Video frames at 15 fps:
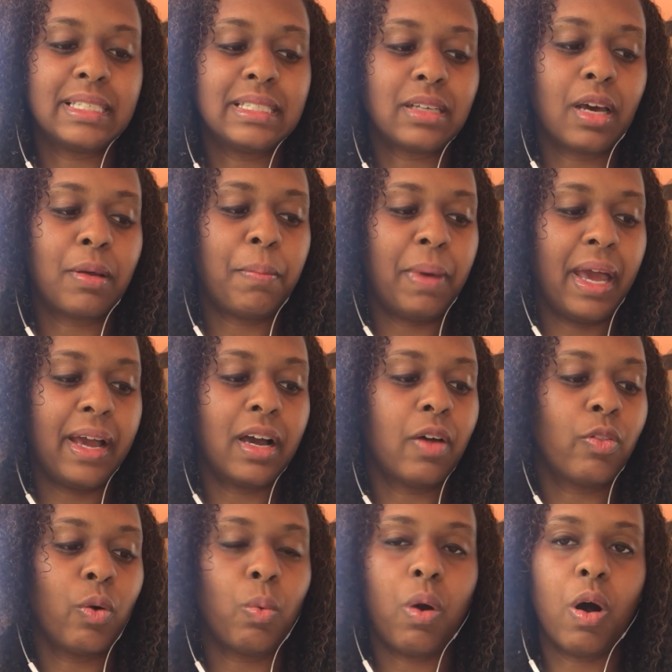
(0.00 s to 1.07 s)
is on a peg
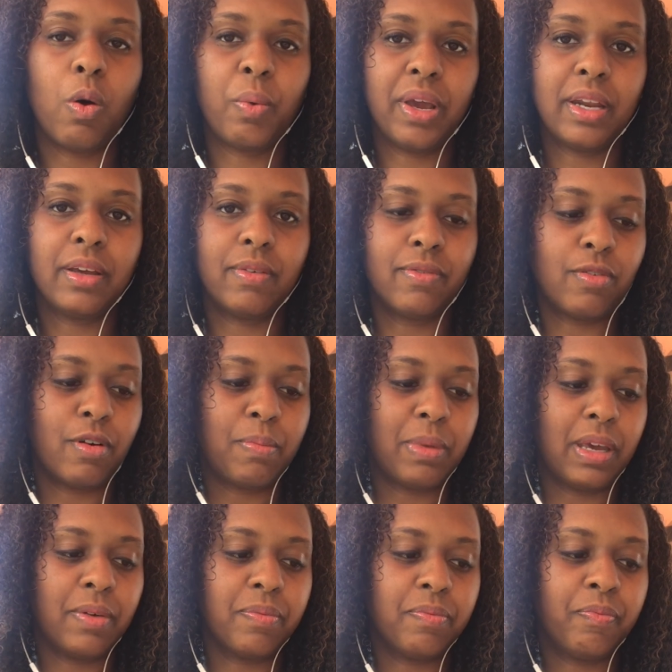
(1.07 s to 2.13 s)
on the wall waiting for
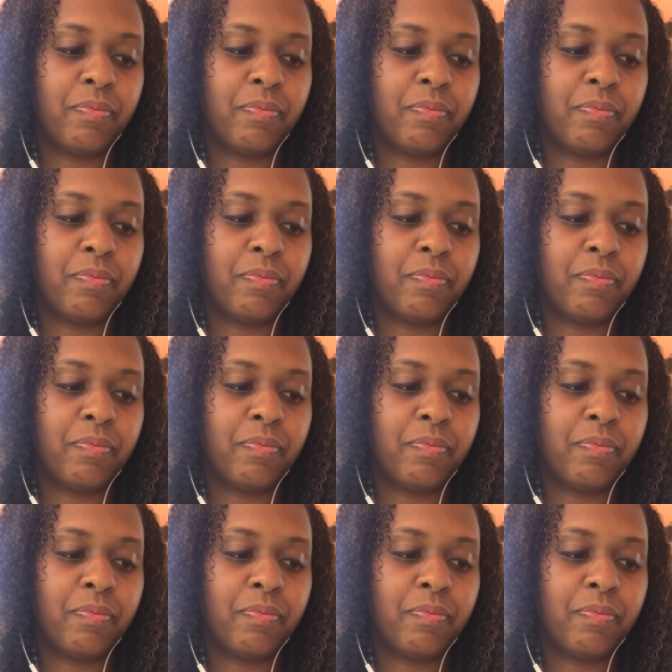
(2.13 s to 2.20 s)
me.